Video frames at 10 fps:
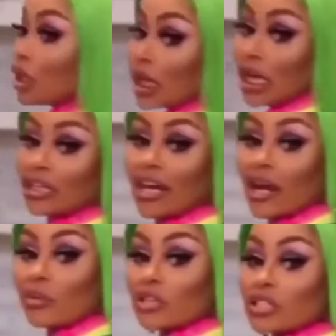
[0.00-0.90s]
Cut the
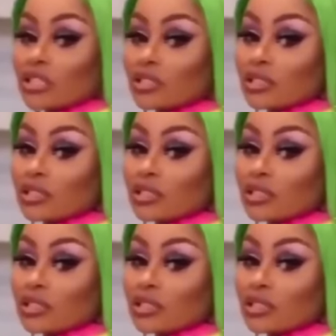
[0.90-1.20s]
cameras.